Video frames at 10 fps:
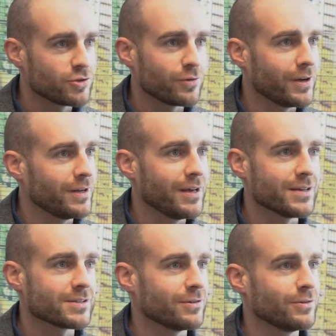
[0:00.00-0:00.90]
Trade
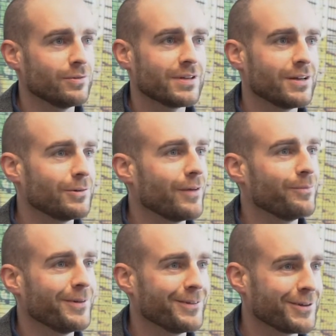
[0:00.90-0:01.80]
desk, you're doing 10 to
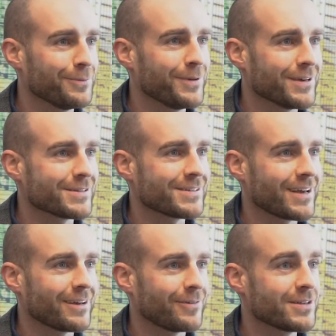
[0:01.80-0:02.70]
11 million QPS a
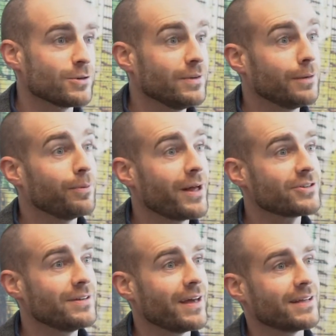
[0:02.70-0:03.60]
second, right? So you need a
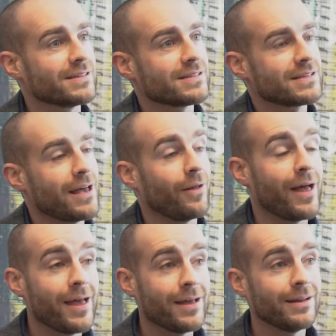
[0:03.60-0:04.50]
blockchain that can scale.
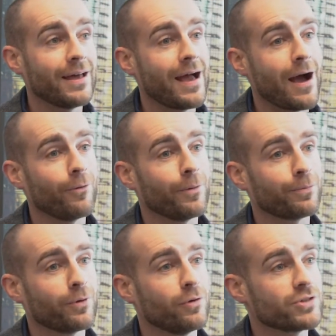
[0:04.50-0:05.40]
And our
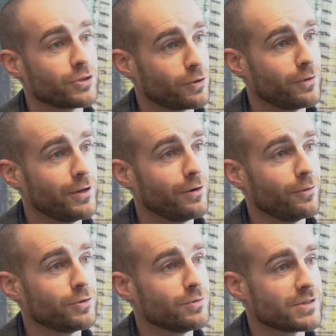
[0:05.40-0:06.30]
approach at
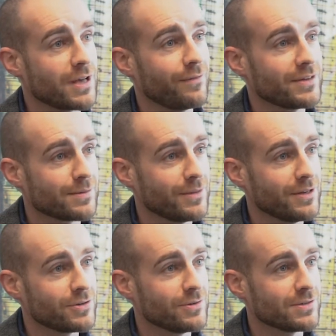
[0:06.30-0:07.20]
Turnio to solving some of
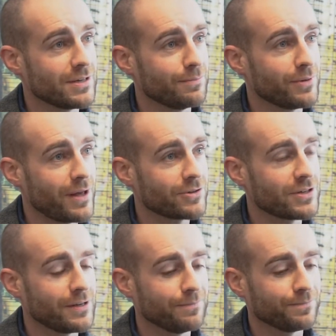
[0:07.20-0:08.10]
the issues
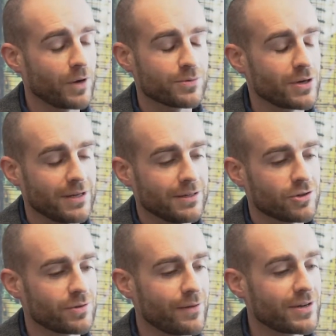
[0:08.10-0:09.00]
in
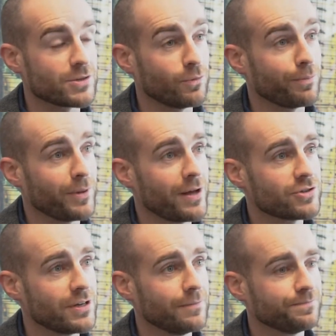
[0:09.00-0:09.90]
digital advertising with
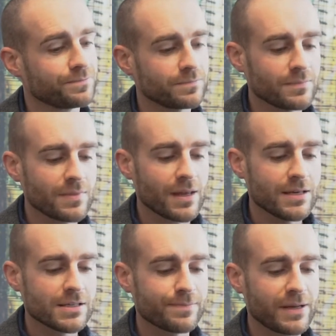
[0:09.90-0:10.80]
blockchain
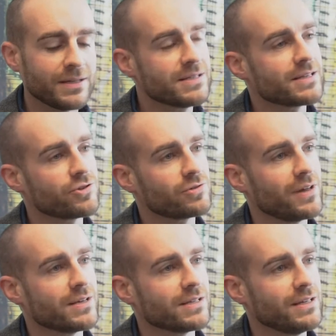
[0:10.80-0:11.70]
is by
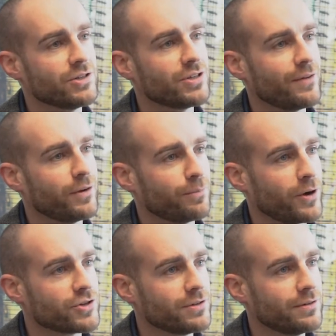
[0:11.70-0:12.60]
decentralizing each and every
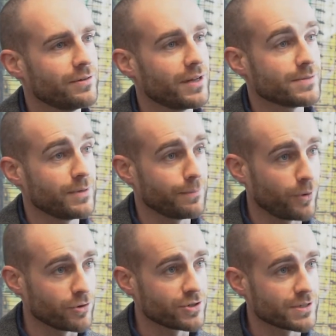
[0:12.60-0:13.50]
impression that is being
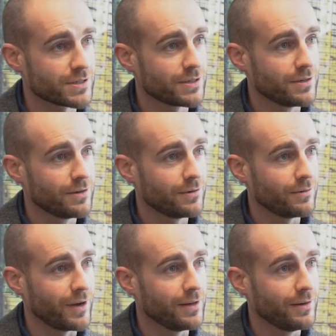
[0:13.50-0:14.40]
purchased, right?